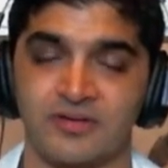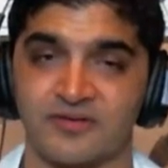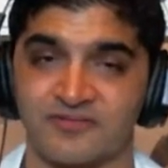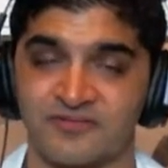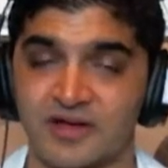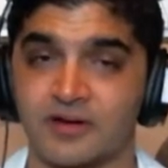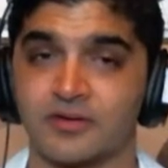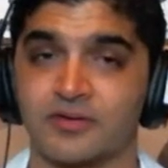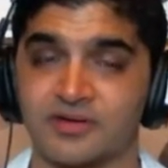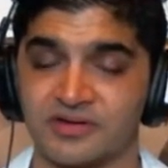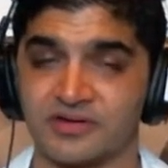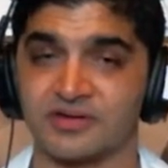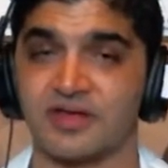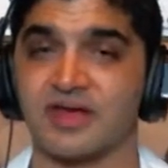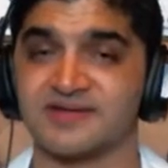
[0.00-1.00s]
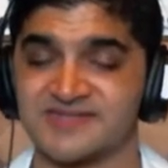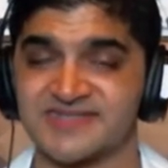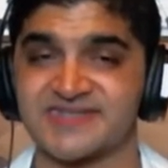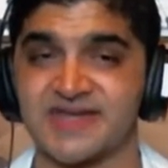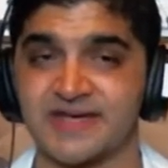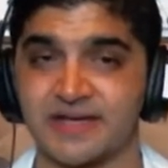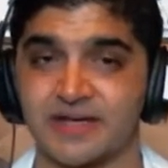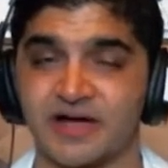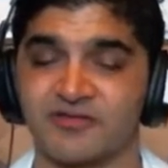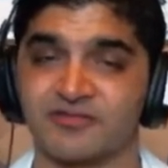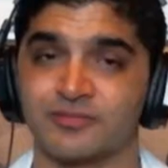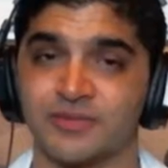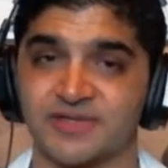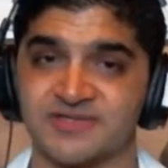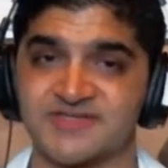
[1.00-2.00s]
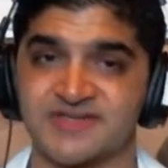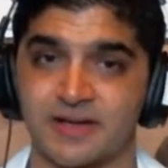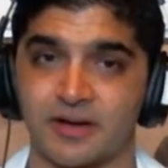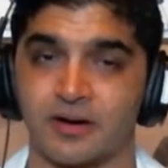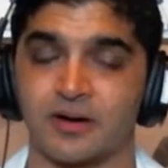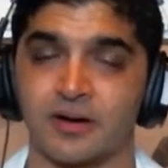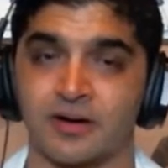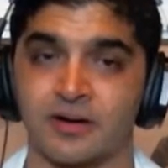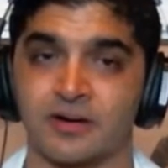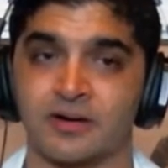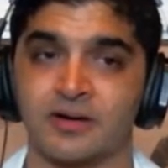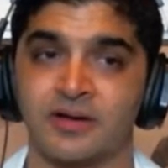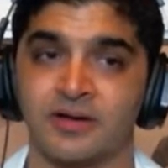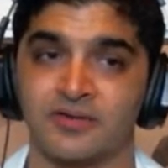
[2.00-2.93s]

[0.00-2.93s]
federal and state governments are